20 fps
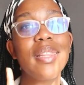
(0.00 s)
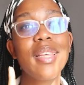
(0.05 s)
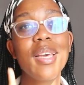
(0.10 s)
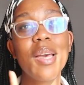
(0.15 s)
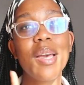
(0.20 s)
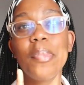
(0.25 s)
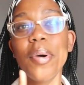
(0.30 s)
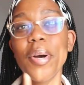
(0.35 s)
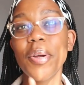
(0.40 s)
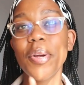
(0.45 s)
thing
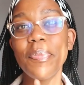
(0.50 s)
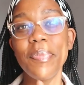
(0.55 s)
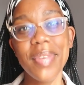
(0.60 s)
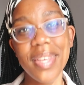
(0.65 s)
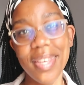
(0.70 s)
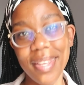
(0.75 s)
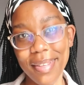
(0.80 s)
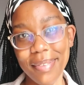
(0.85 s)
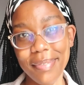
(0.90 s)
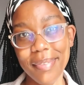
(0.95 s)
about
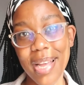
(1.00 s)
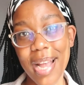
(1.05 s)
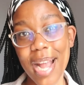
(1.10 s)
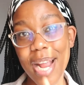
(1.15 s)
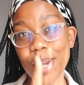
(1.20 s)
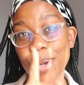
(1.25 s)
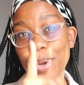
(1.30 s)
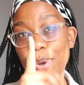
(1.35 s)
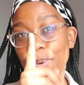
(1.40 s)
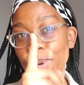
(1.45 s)
me,
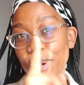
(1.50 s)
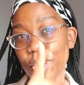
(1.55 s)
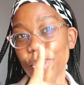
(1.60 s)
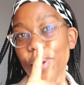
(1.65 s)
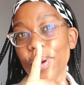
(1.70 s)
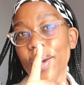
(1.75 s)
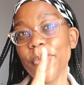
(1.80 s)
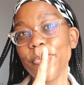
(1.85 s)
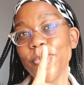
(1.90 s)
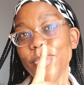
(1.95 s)
I know what
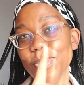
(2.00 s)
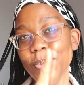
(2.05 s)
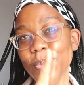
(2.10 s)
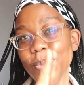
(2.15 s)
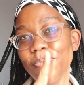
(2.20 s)
you're up to.